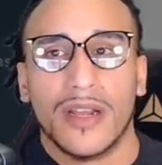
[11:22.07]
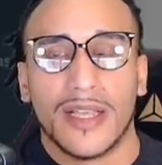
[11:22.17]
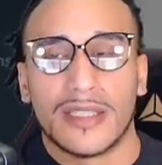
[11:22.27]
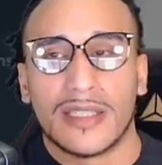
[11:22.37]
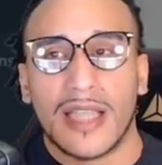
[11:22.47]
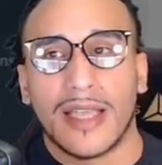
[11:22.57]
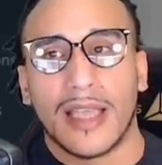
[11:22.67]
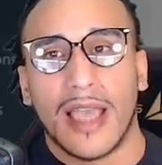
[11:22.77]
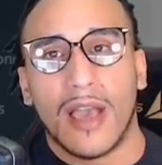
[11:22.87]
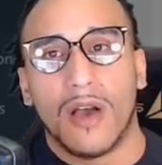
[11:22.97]
it's
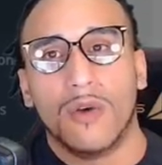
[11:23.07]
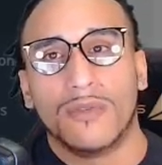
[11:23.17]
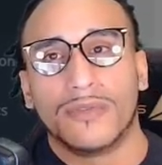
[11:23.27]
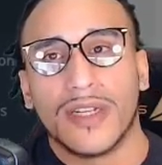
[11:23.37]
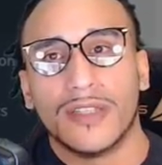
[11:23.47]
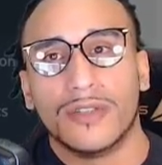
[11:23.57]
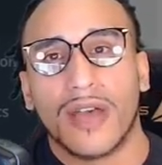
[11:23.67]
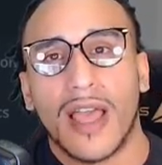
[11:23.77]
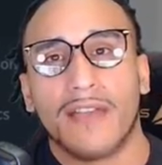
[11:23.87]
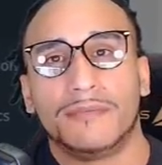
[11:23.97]
like hopefully
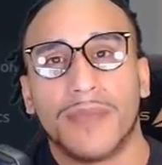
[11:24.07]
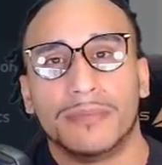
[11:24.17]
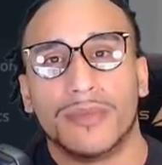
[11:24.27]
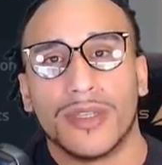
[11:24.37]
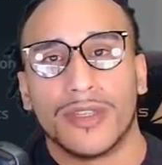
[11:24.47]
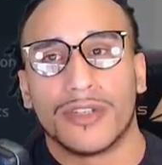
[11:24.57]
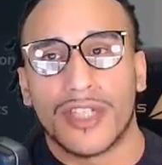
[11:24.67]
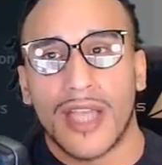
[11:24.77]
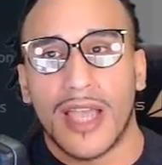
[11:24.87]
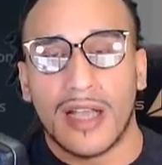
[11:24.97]
you'll have people in your
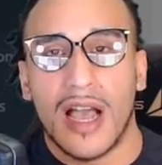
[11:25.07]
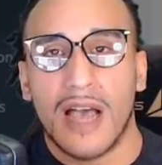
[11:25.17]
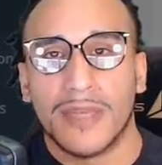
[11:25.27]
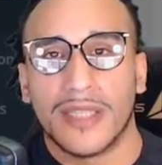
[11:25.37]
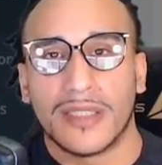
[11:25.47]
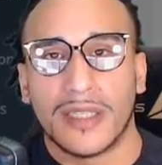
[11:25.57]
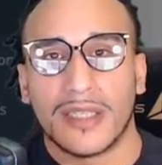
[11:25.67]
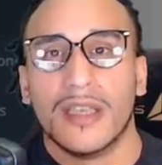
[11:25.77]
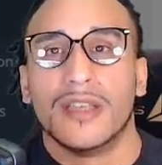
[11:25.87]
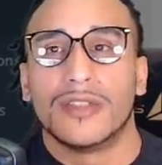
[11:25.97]
chat commenting,